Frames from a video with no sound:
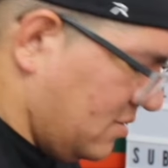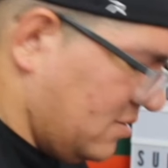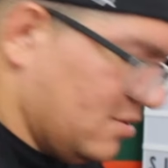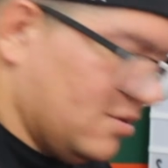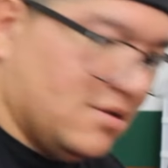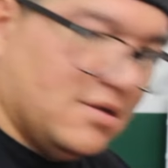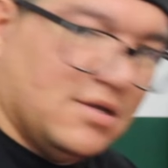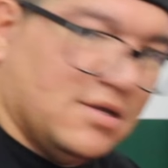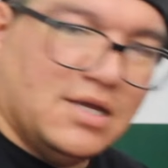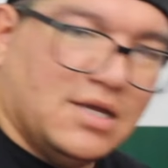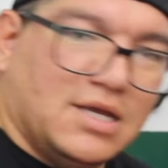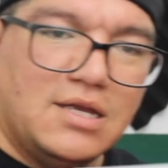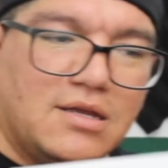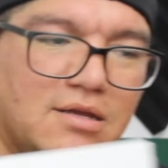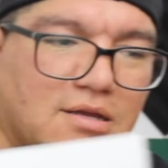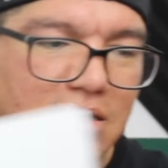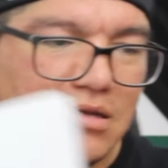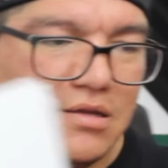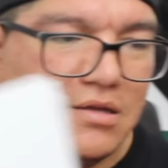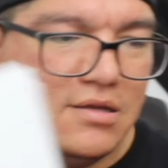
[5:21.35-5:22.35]
Okay.
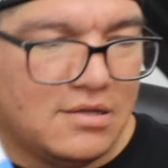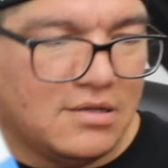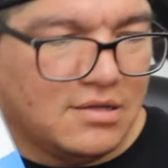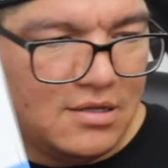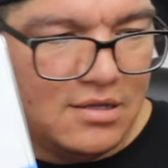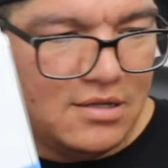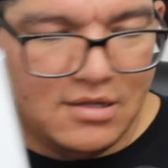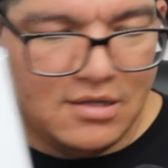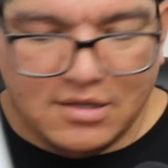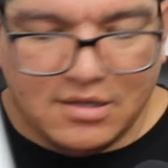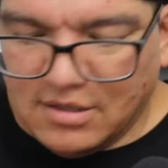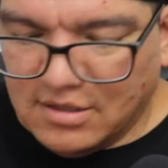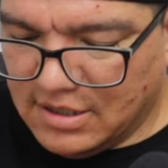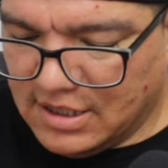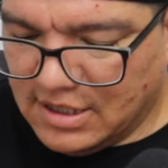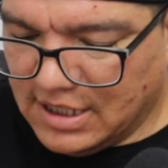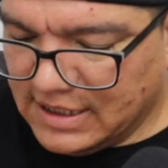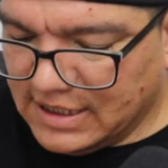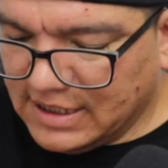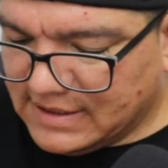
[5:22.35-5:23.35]

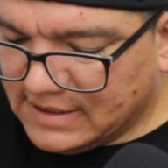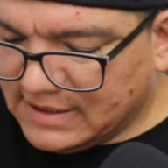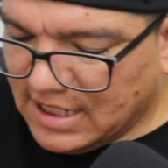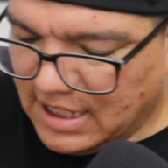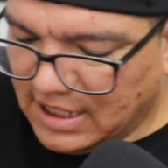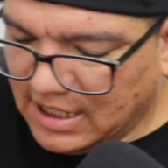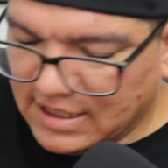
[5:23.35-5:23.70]
Let's see.